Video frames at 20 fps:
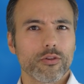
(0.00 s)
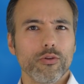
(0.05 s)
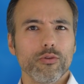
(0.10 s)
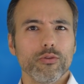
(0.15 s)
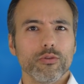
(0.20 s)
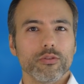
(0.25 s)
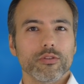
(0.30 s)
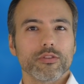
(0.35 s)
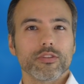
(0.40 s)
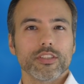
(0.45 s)

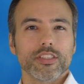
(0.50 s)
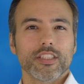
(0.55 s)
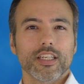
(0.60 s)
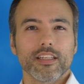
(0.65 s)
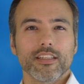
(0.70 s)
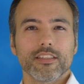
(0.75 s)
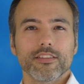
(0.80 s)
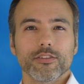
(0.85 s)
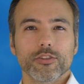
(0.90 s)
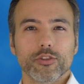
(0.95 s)
Cool, so it's
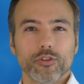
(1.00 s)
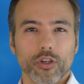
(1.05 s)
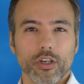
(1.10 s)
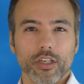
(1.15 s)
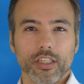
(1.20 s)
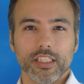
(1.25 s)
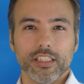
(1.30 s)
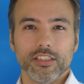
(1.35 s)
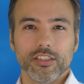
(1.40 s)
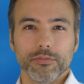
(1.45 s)
got a little
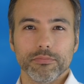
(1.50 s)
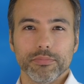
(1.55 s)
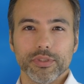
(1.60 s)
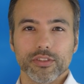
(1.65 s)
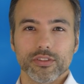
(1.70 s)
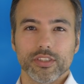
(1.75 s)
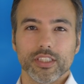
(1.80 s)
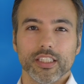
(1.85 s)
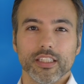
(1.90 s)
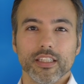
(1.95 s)
draw engine
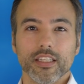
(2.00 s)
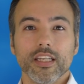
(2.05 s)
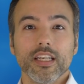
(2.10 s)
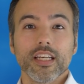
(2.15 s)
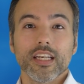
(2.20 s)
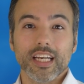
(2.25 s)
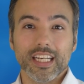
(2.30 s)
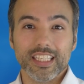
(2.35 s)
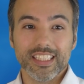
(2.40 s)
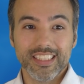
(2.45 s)
built in.
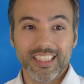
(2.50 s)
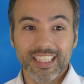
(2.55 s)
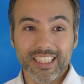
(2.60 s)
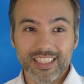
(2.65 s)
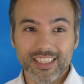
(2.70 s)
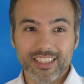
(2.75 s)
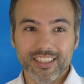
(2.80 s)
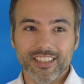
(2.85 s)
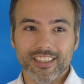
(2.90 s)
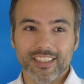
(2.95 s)

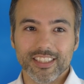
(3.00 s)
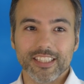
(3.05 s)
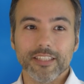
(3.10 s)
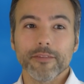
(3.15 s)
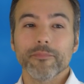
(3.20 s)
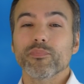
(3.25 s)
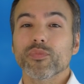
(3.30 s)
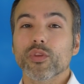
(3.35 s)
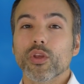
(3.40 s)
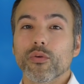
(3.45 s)

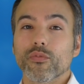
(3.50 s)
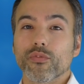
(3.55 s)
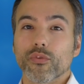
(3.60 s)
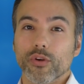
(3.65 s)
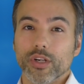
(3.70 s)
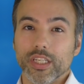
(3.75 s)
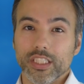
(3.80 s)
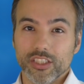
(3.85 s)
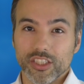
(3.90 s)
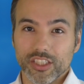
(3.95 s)
Additionally,
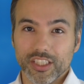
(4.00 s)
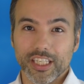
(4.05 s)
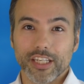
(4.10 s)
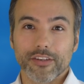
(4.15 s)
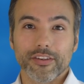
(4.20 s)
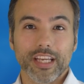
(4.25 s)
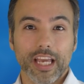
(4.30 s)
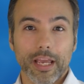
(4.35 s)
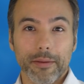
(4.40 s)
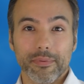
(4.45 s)
for a
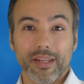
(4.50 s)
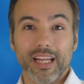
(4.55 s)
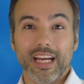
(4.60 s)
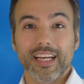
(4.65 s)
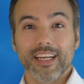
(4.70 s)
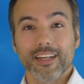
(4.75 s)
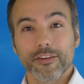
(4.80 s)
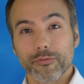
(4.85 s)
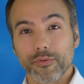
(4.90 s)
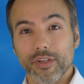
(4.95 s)
generic, a
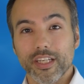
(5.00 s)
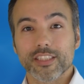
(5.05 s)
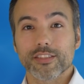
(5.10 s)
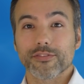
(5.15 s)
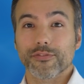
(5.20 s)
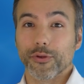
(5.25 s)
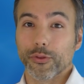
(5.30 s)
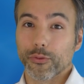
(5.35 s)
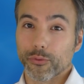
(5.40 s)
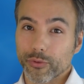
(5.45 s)
black and a red,
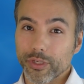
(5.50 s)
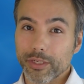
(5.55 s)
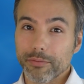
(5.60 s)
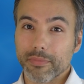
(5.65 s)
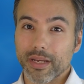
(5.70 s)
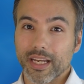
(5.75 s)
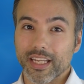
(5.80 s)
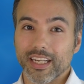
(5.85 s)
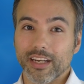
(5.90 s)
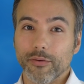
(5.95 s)
so for 3
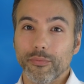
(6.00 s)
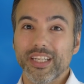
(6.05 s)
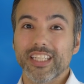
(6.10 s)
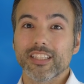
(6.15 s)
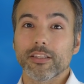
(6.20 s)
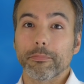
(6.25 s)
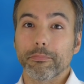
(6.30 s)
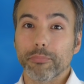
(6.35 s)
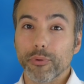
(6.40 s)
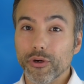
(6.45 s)
mana, we
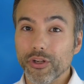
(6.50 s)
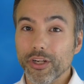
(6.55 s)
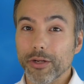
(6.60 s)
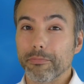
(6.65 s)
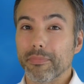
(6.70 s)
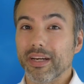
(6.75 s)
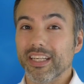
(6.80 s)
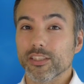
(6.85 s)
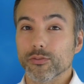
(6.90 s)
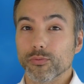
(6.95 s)
get to put a
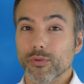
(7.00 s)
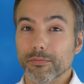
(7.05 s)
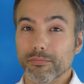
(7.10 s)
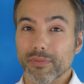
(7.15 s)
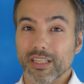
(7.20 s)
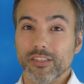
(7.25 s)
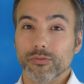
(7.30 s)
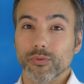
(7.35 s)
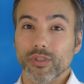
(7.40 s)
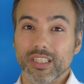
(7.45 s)

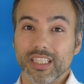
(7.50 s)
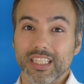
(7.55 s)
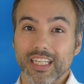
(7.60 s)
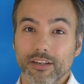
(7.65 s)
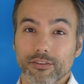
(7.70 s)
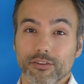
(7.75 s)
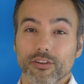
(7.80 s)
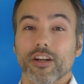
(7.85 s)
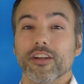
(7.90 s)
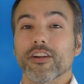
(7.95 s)
-1/-1
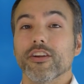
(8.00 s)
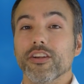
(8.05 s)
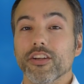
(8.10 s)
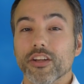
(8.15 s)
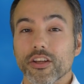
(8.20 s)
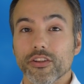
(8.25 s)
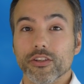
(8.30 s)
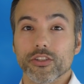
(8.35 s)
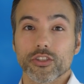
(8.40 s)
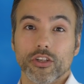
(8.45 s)
counter on
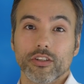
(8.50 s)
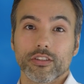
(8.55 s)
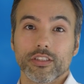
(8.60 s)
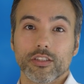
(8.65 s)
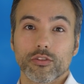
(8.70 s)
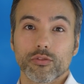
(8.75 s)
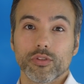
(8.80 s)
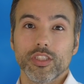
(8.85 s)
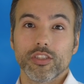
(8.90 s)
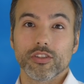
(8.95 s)
another
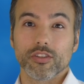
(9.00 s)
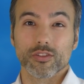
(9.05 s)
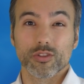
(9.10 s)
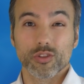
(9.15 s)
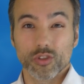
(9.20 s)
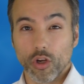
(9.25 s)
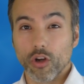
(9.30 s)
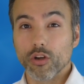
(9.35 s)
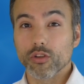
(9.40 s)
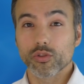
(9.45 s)
target creature.
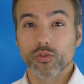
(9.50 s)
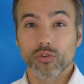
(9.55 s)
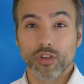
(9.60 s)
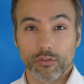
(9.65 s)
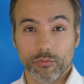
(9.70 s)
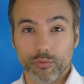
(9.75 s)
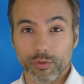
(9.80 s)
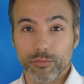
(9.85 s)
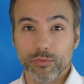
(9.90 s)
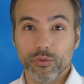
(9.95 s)
So it's also
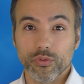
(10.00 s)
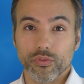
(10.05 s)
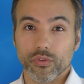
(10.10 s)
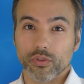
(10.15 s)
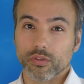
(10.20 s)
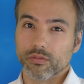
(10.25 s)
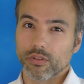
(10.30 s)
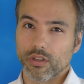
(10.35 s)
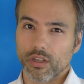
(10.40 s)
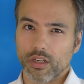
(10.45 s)
got removal.